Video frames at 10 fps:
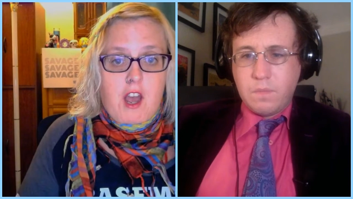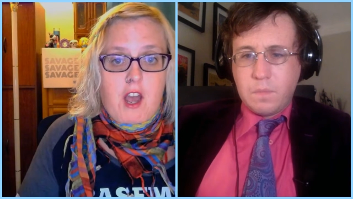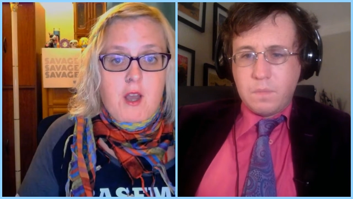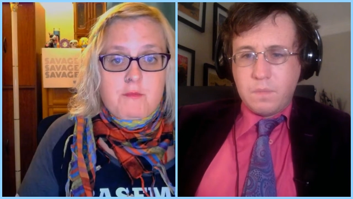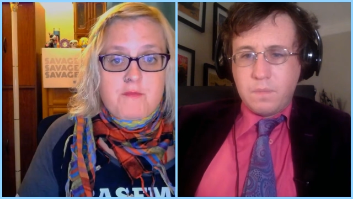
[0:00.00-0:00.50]

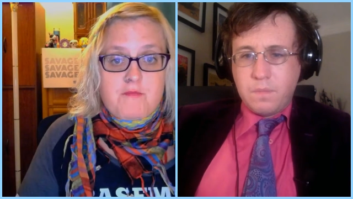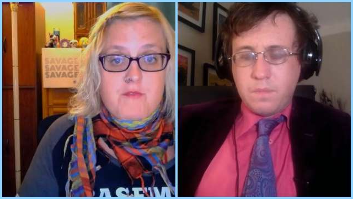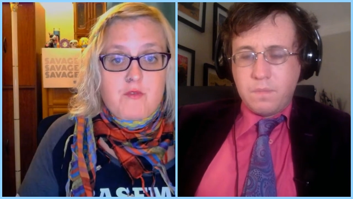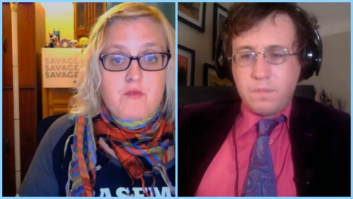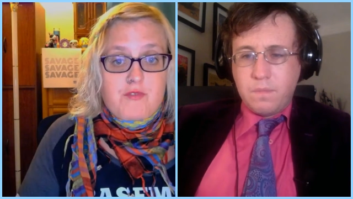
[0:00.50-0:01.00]
Speaker 1: um,
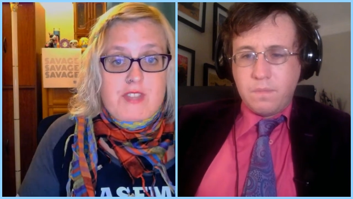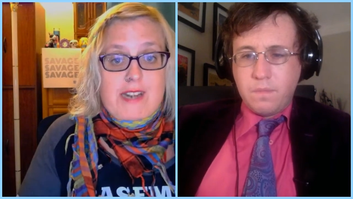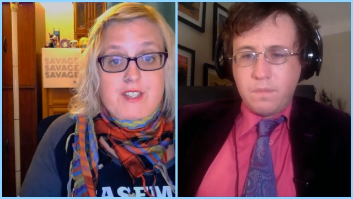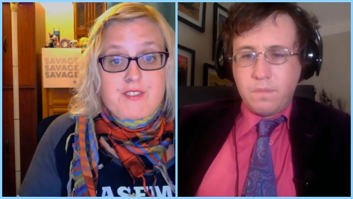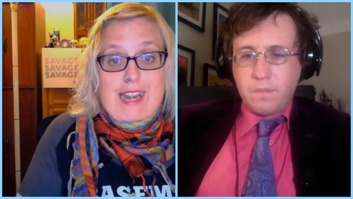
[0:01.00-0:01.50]

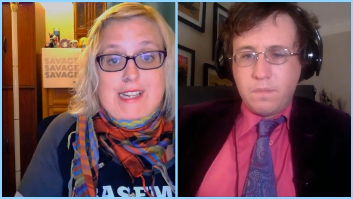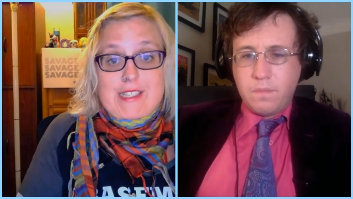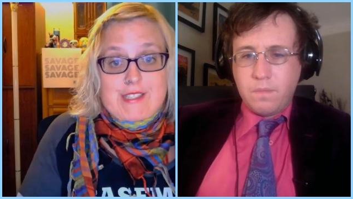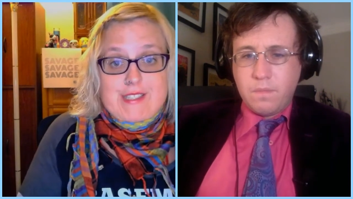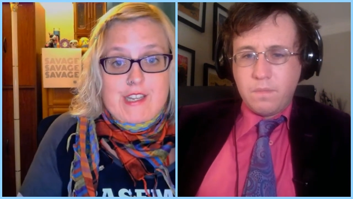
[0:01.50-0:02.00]
that that
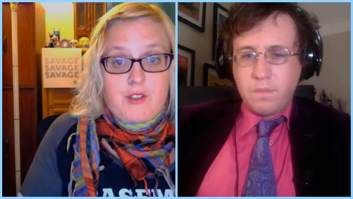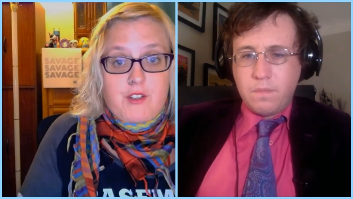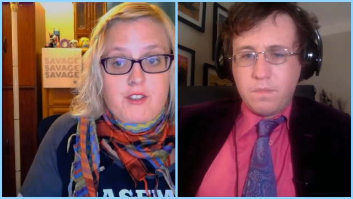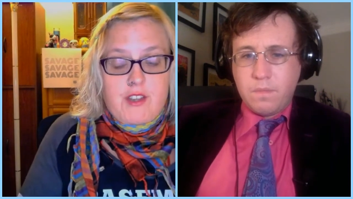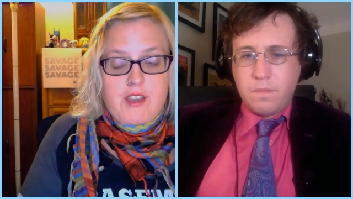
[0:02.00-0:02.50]
is
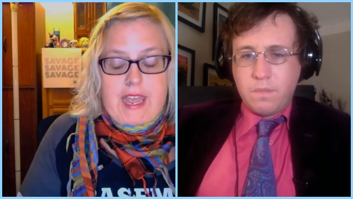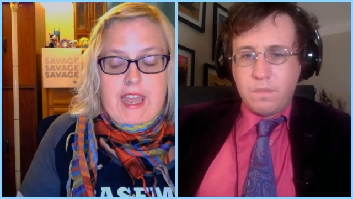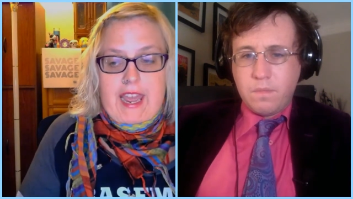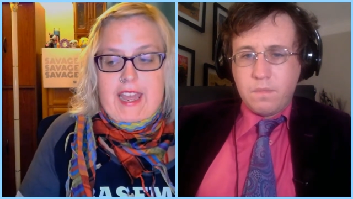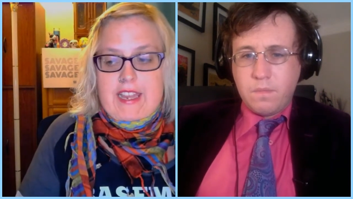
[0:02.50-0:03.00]
sealed,
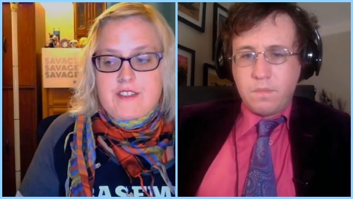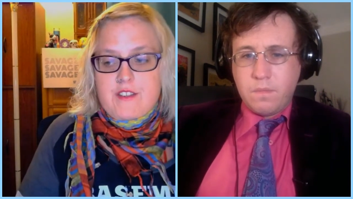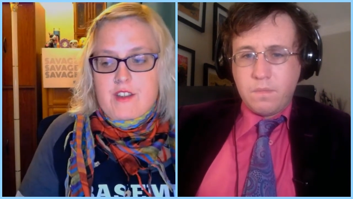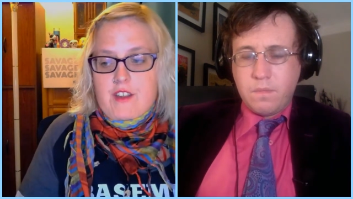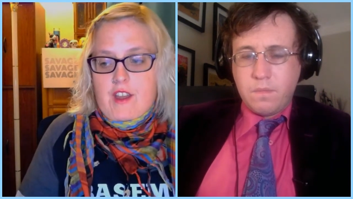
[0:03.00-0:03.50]

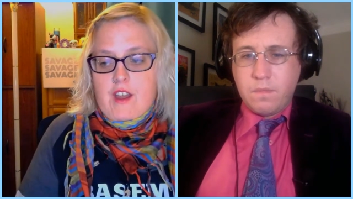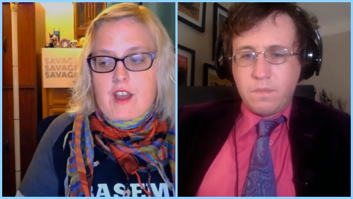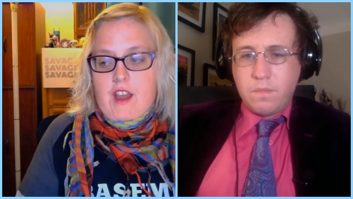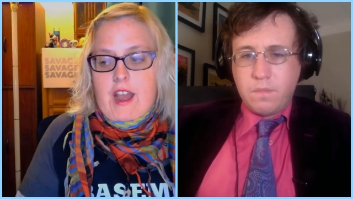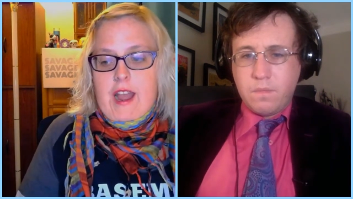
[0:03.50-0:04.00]
and
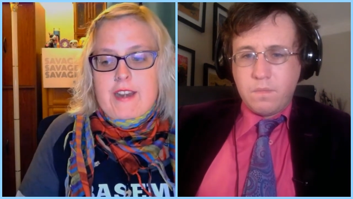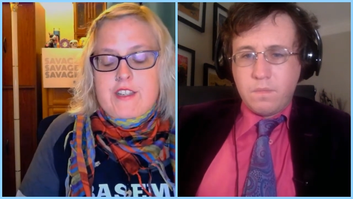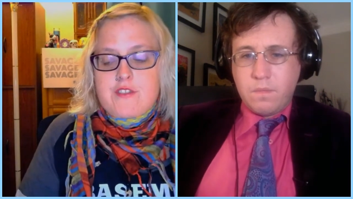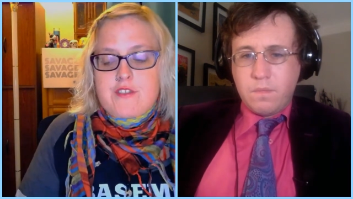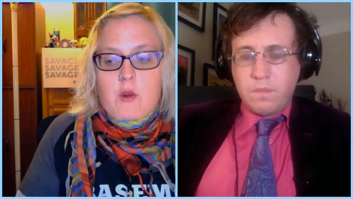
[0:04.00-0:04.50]

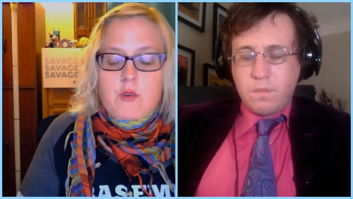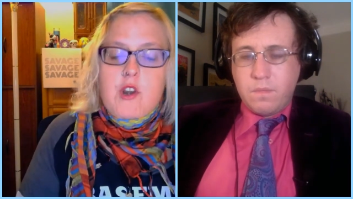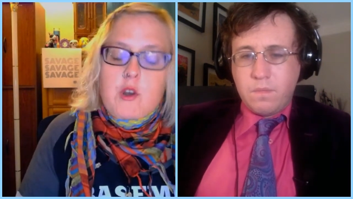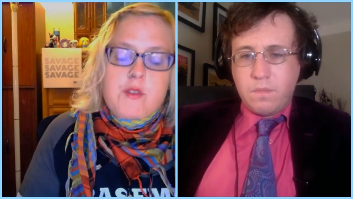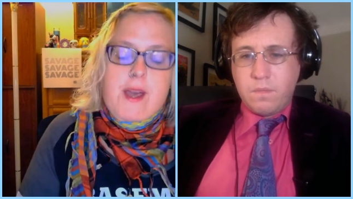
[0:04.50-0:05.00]
I don't
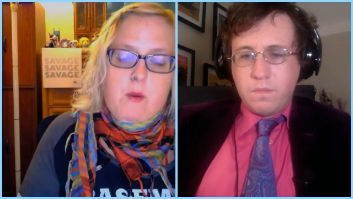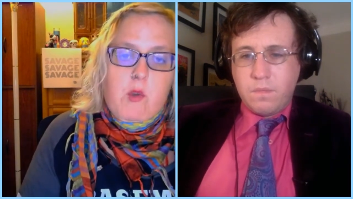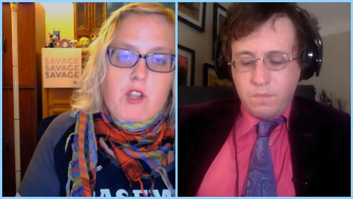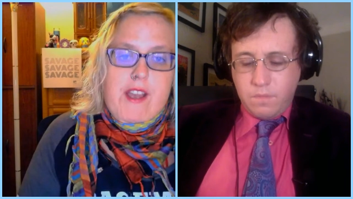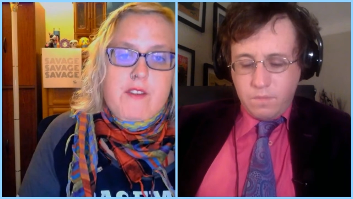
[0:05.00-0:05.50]
know that
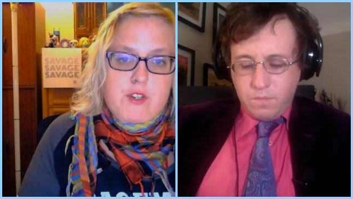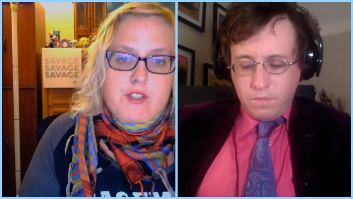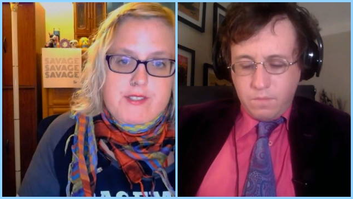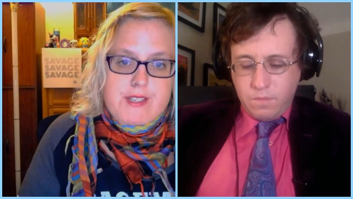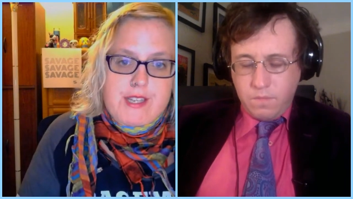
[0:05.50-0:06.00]
we'll
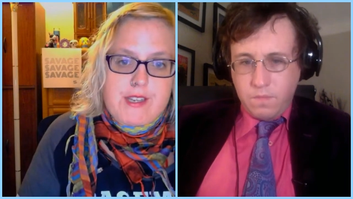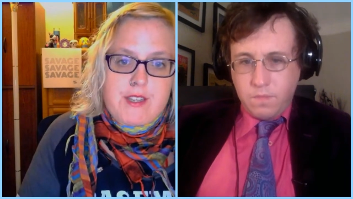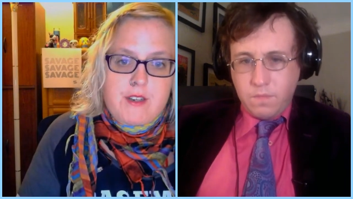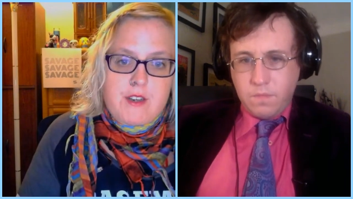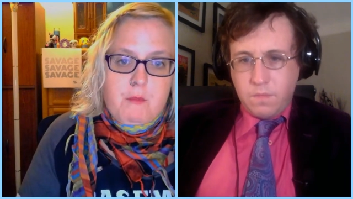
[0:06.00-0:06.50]
ever see
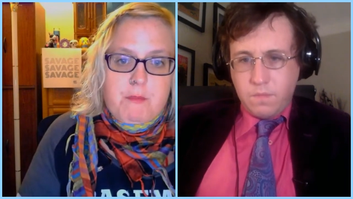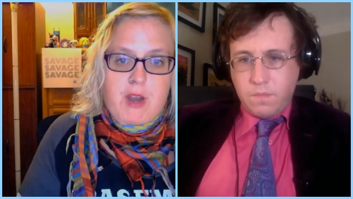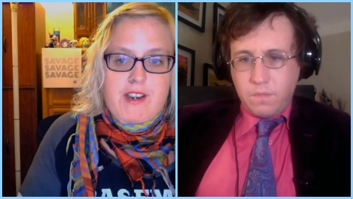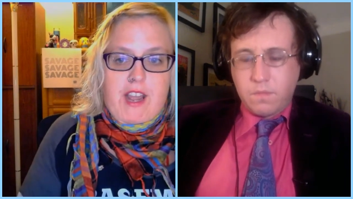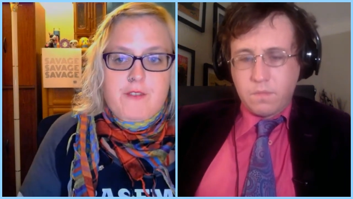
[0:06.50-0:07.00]
it.
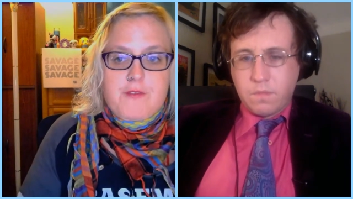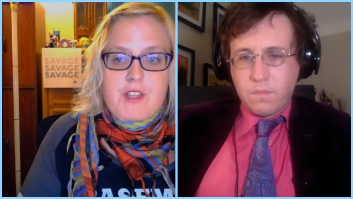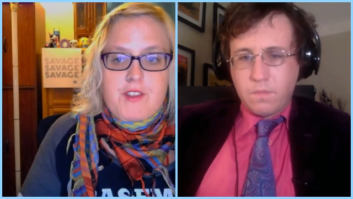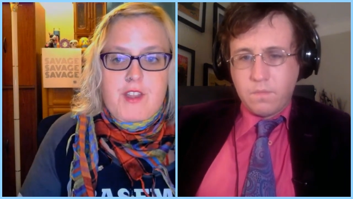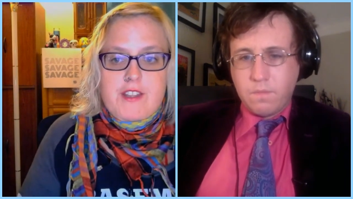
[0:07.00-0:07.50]
But mm-hmm. I
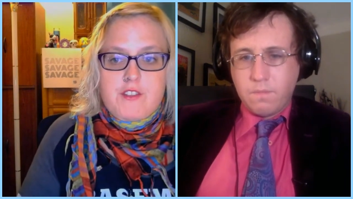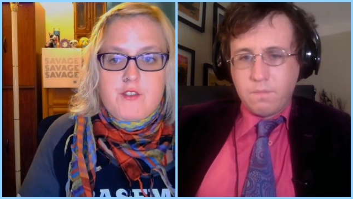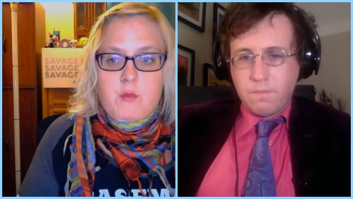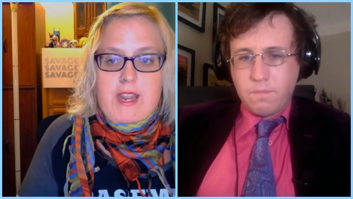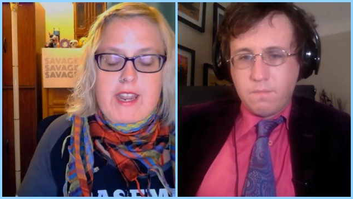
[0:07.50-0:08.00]
feel like
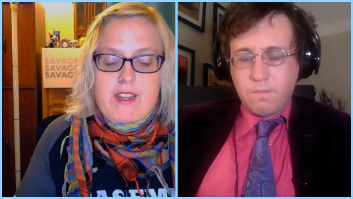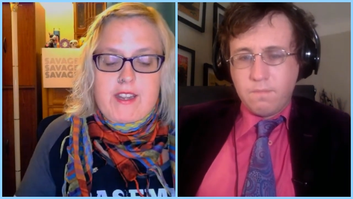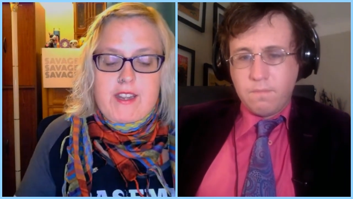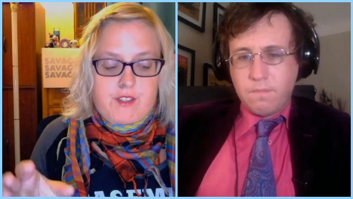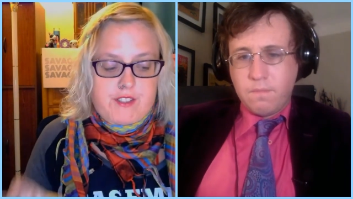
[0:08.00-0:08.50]
the
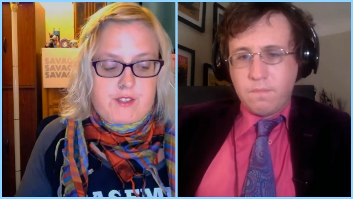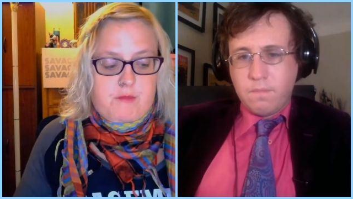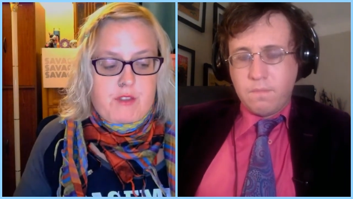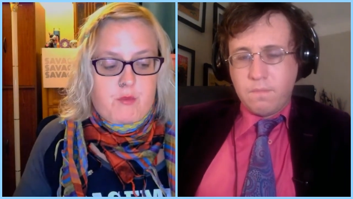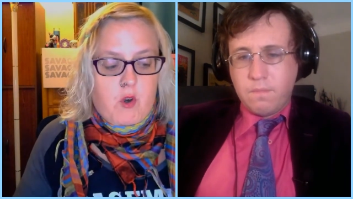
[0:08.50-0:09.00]
way
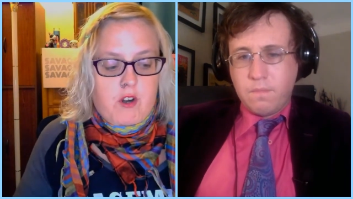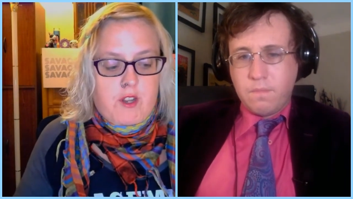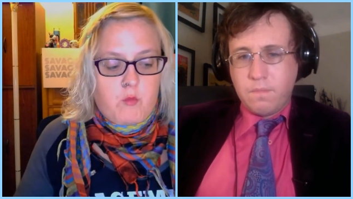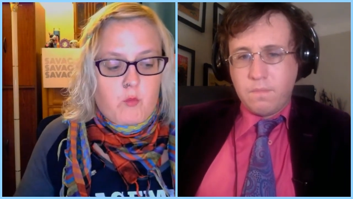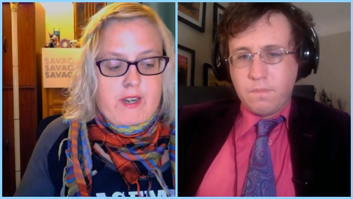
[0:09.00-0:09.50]
Elizabeth
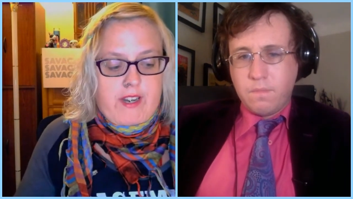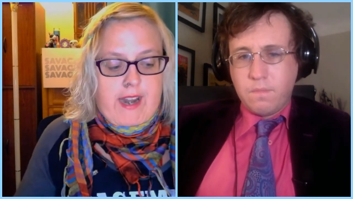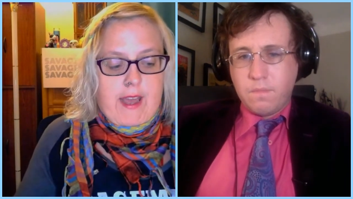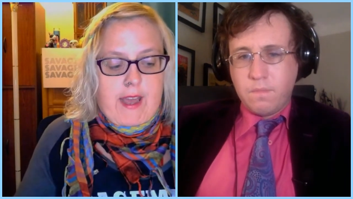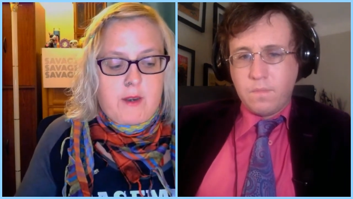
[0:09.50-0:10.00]
Warren went
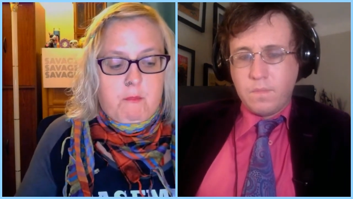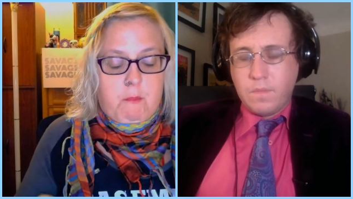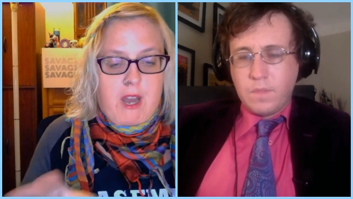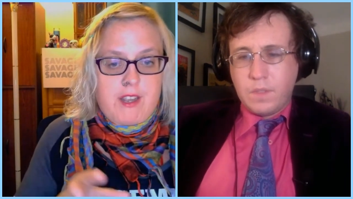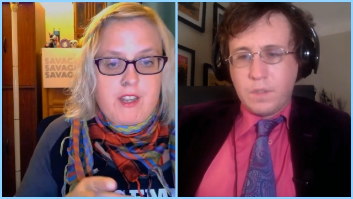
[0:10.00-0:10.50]
at
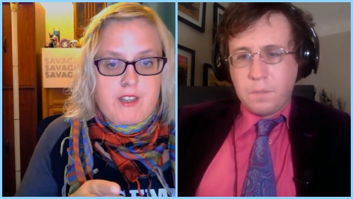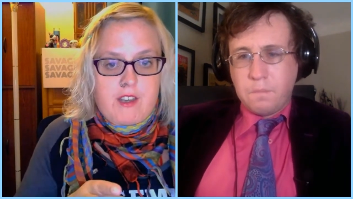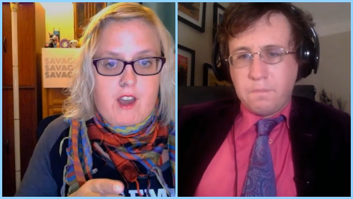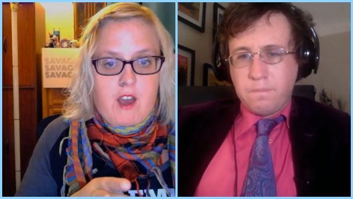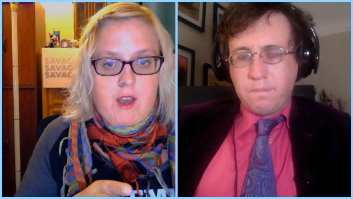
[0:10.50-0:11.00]

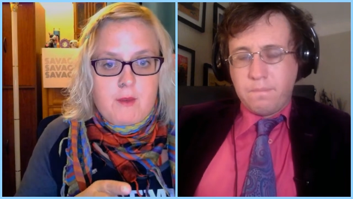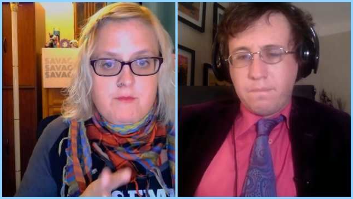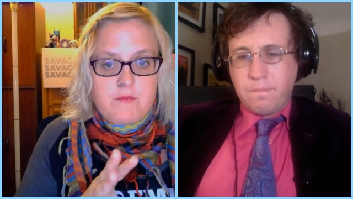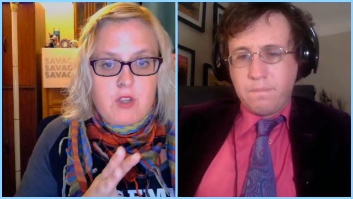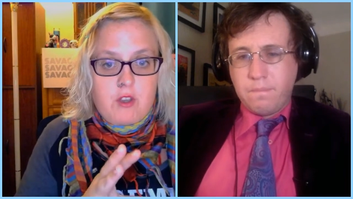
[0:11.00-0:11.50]
Mike um,